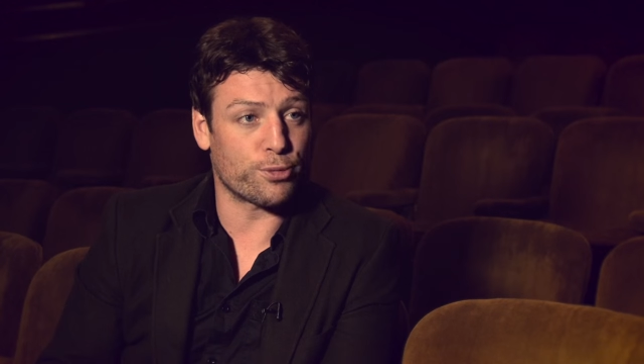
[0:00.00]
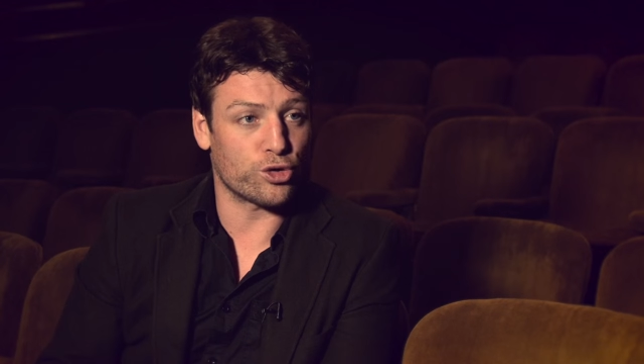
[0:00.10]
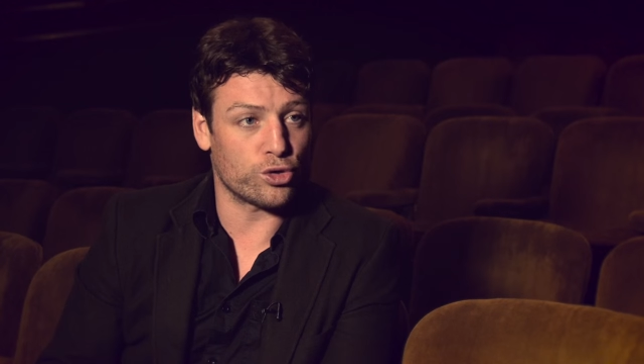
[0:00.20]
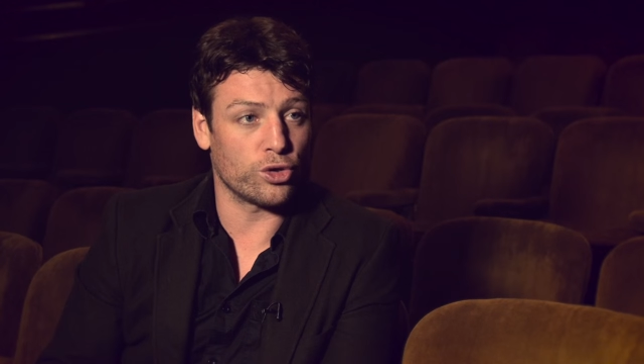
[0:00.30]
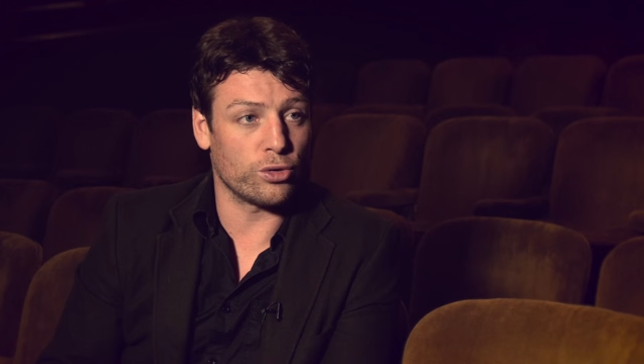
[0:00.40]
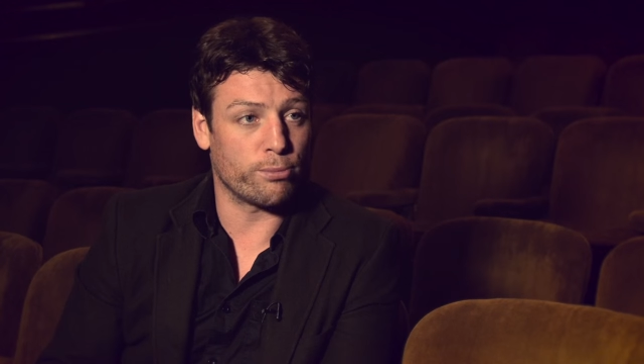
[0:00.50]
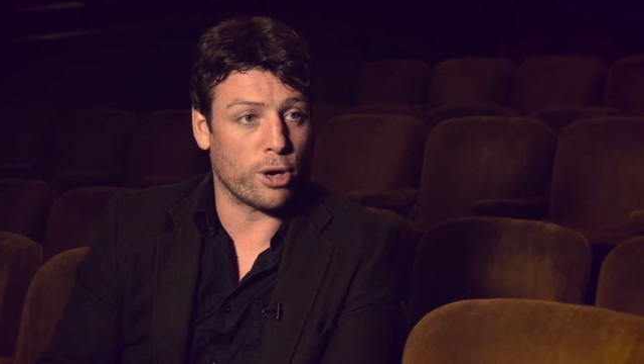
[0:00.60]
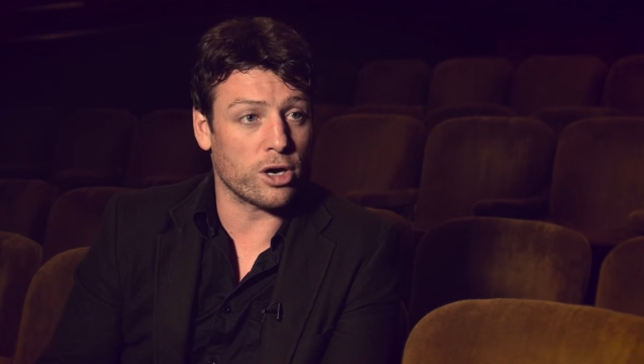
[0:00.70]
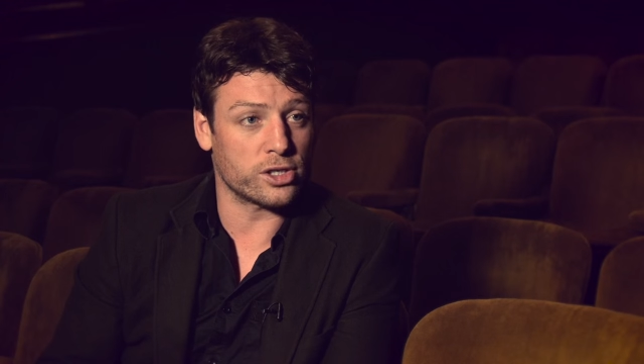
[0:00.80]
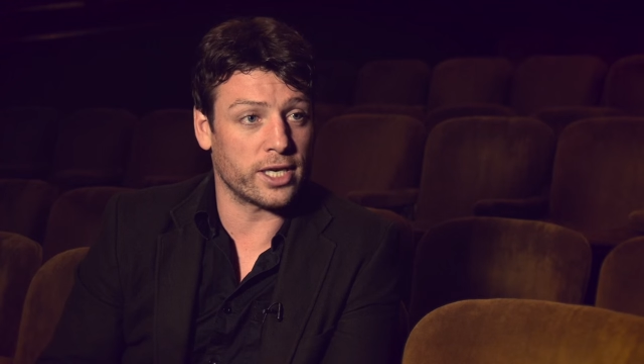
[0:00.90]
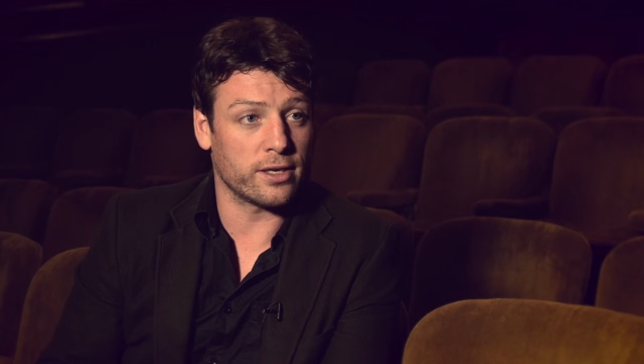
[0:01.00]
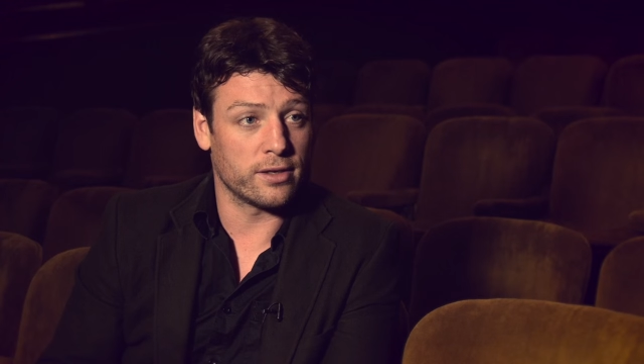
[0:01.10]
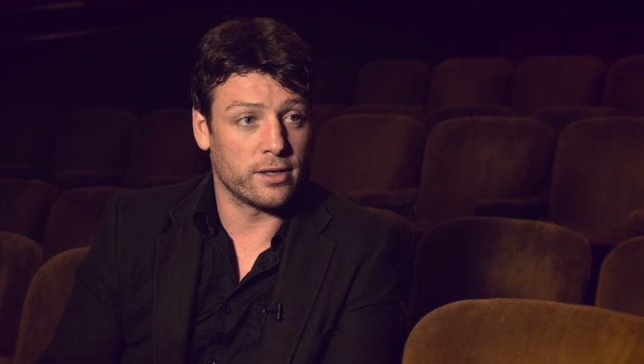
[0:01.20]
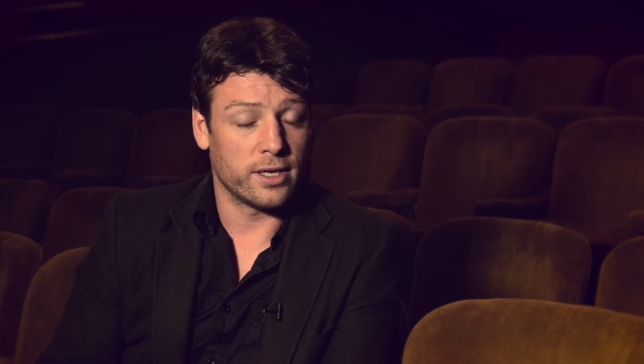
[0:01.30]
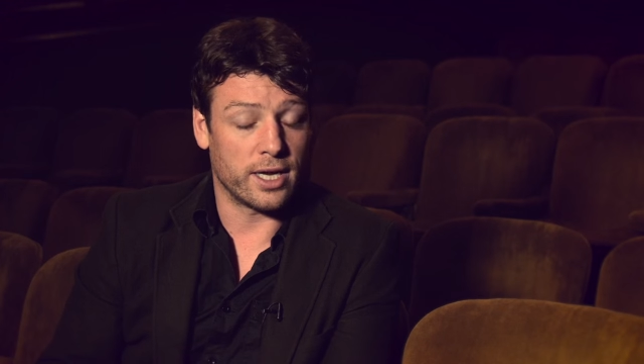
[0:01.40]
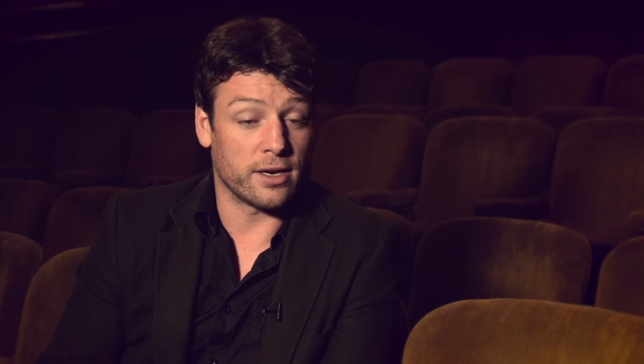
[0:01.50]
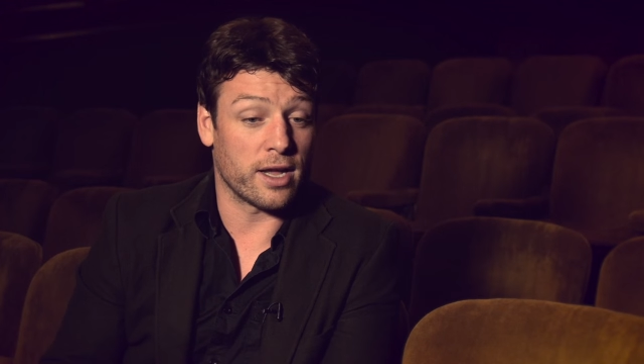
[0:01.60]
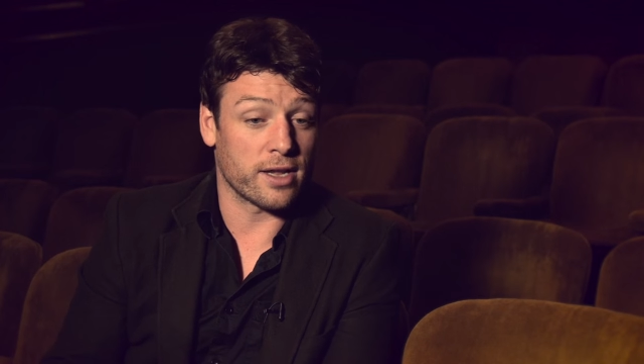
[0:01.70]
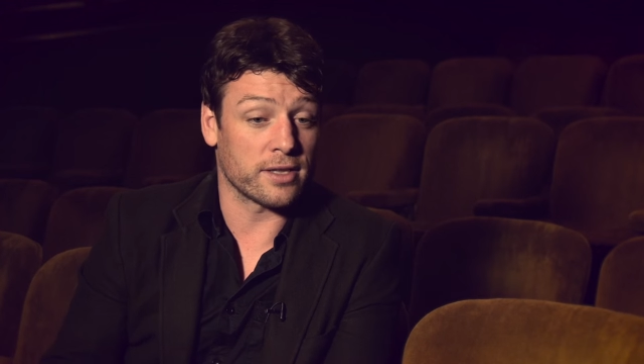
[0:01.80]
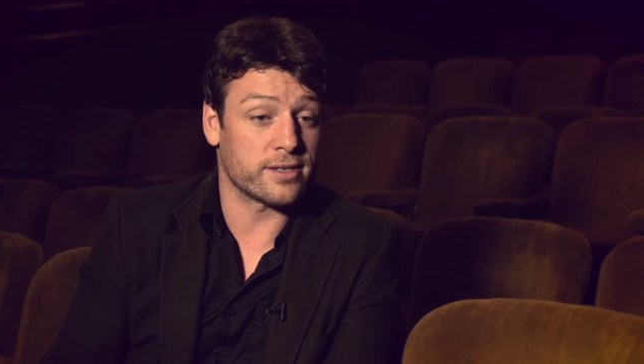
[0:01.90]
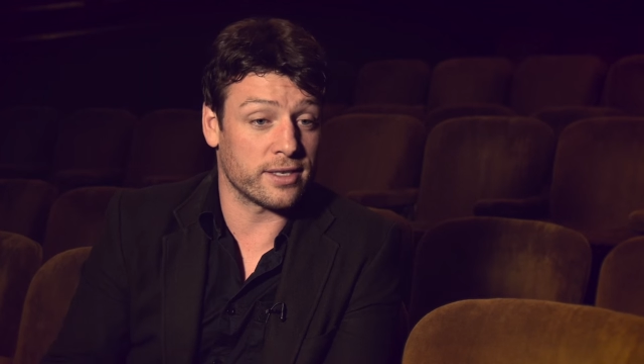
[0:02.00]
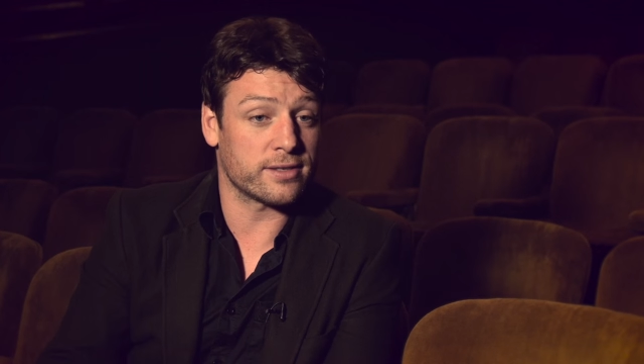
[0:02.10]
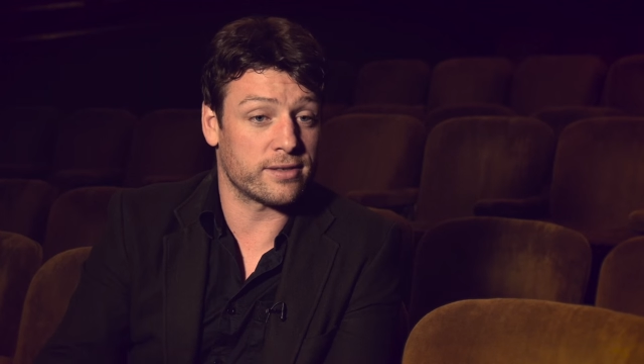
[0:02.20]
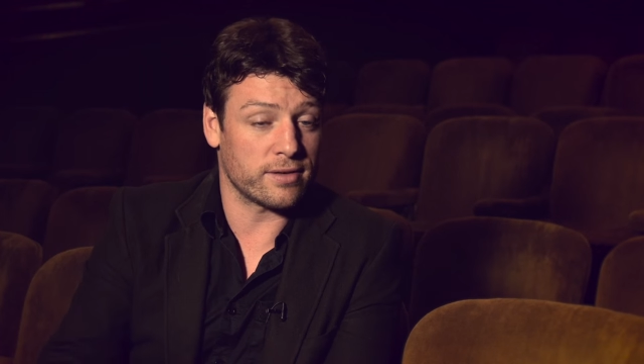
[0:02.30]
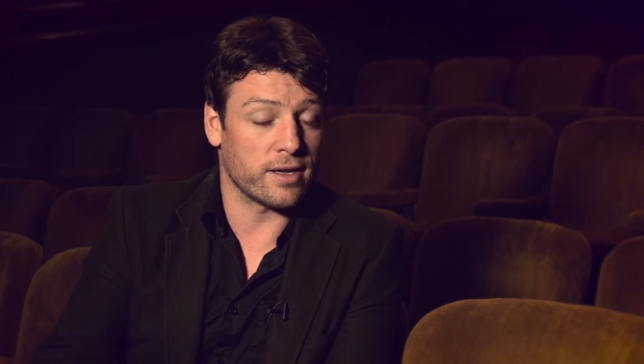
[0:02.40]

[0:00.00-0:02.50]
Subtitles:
to pursue boxing. And since